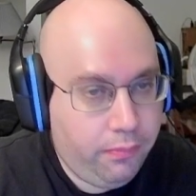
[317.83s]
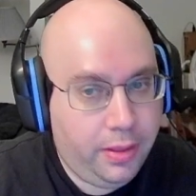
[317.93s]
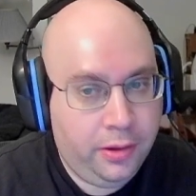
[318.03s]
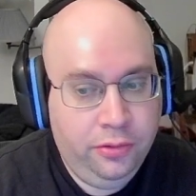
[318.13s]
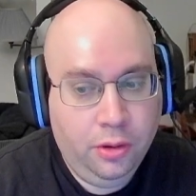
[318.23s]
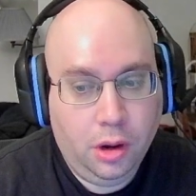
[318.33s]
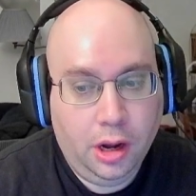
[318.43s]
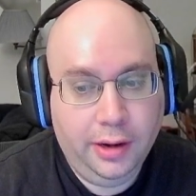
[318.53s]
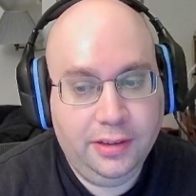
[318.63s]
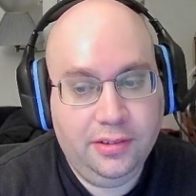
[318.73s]
So
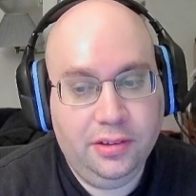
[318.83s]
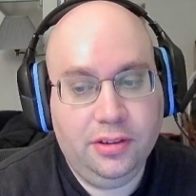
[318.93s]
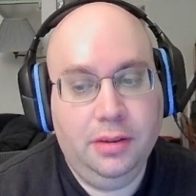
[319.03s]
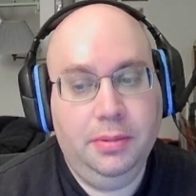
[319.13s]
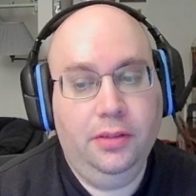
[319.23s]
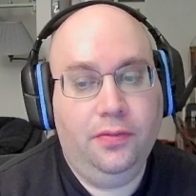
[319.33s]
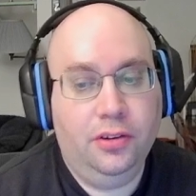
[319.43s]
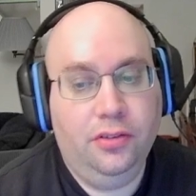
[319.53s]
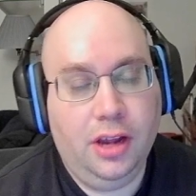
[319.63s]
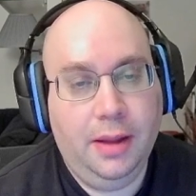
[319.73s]
August is going to be the
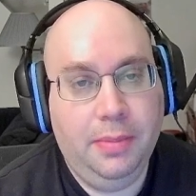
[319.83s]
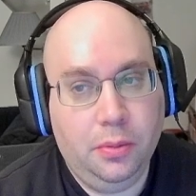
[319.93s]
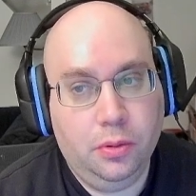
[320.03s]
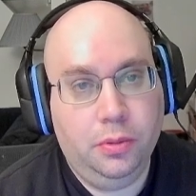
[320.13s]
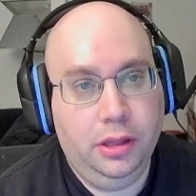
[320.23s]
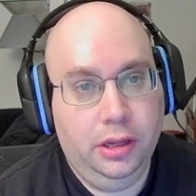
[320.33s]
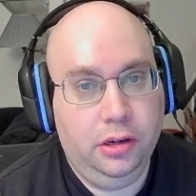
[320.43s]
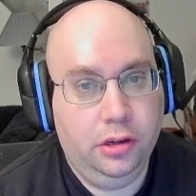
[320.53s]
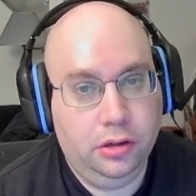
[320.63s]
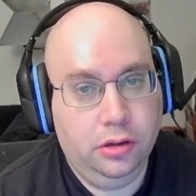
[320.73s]
first time that we're really going
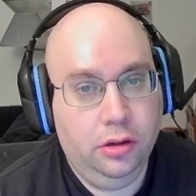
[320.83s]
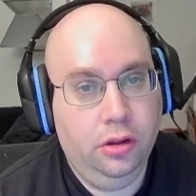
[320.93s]
to